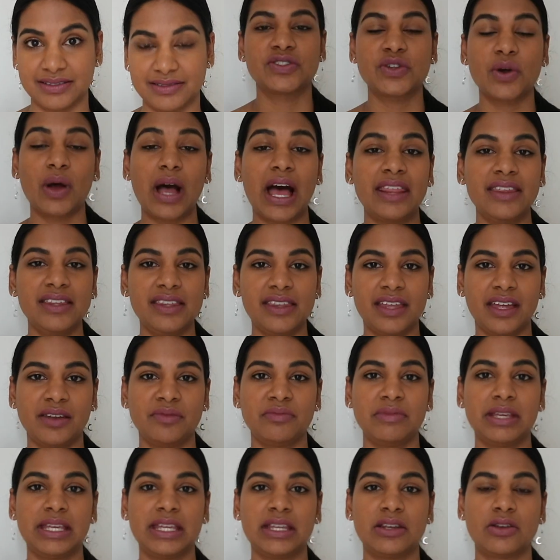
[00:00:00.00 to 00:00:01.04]
So other than
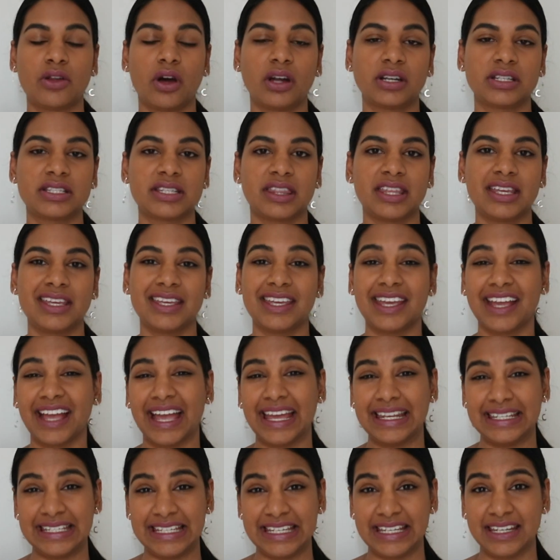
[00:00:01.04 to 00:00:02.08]
me not thinking
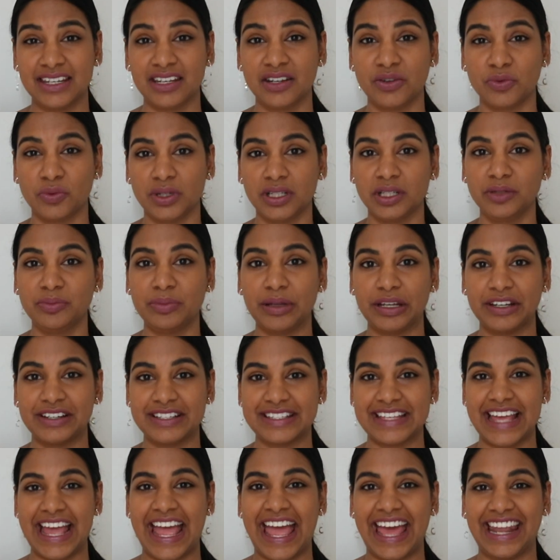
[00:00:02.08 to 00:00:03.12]
I needed a will
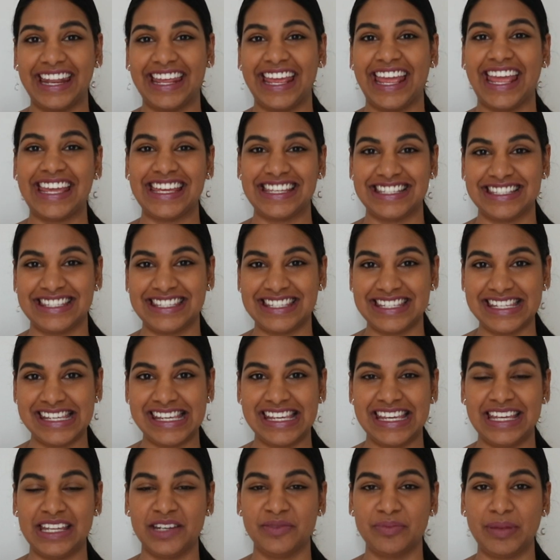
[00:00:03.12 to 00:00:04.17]
because I had an
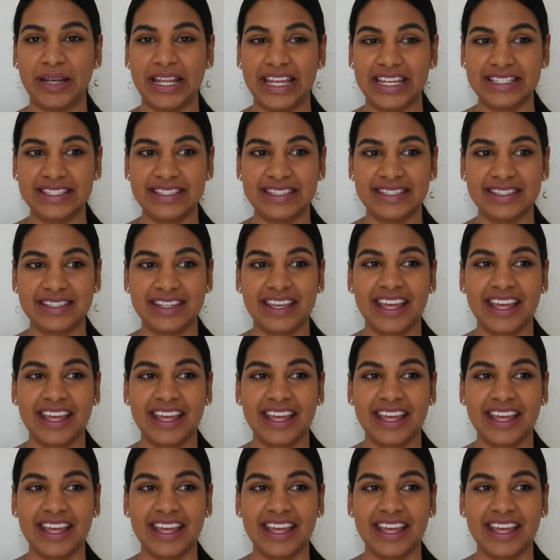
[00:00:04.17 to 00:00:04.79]
ANC in place,